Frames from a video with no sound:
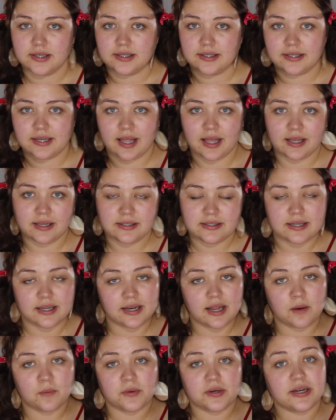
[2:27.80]
9-10
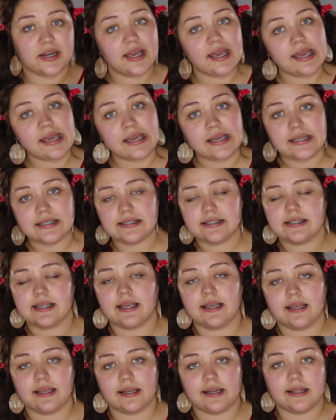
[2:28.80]
hour days
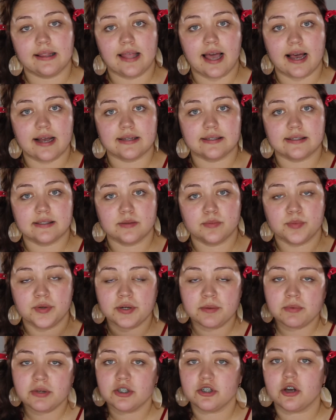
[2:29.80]
and it lasts
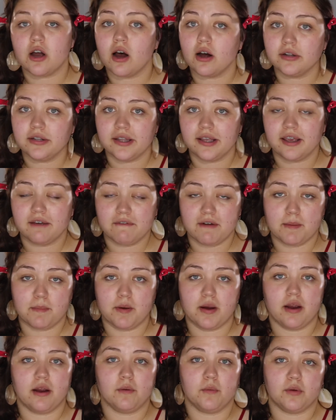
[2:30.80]
pretty much all day if I
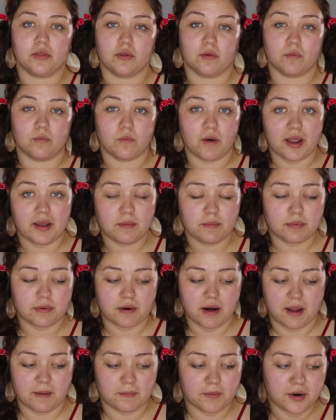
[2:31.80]
pair it with the right
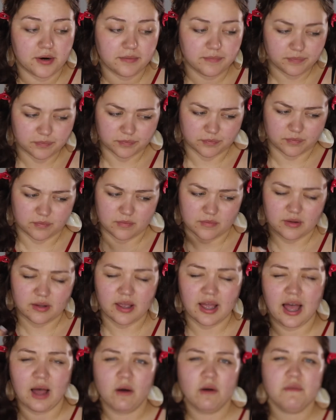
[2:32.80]
primer.
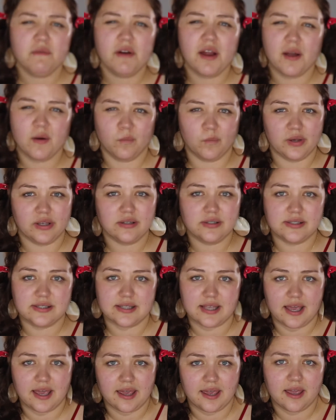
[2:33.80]
However, I will
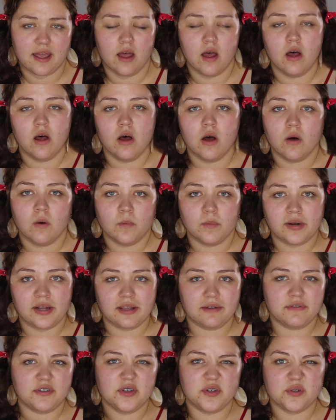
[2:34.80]
say when
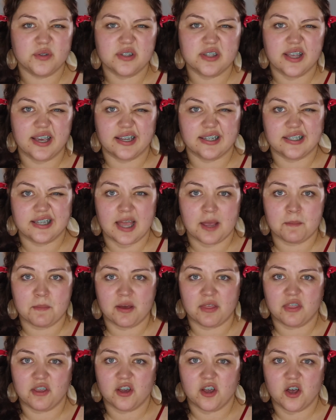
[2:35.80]
I've used like
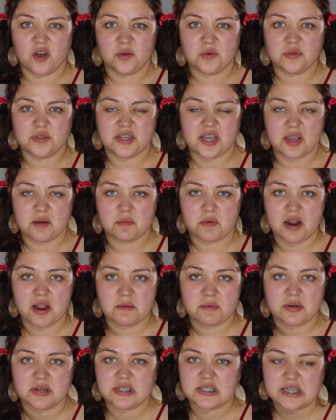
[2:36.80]
dimethicone type
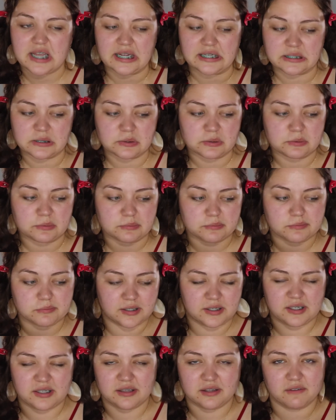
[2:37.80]
primers,
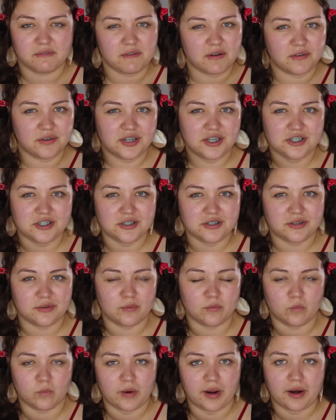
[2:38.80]
the foundation
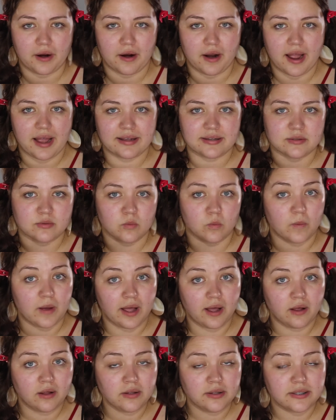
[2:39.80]
didn't wear as
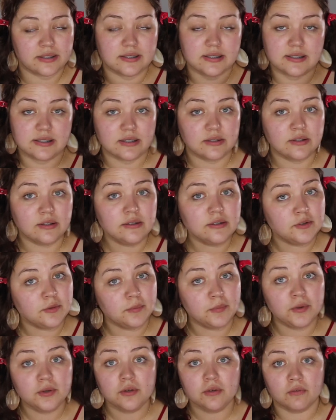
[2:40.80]
well. It still
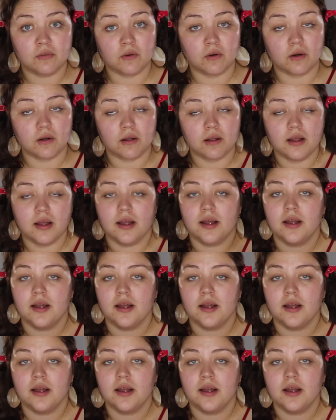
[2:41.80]
looked beautiful,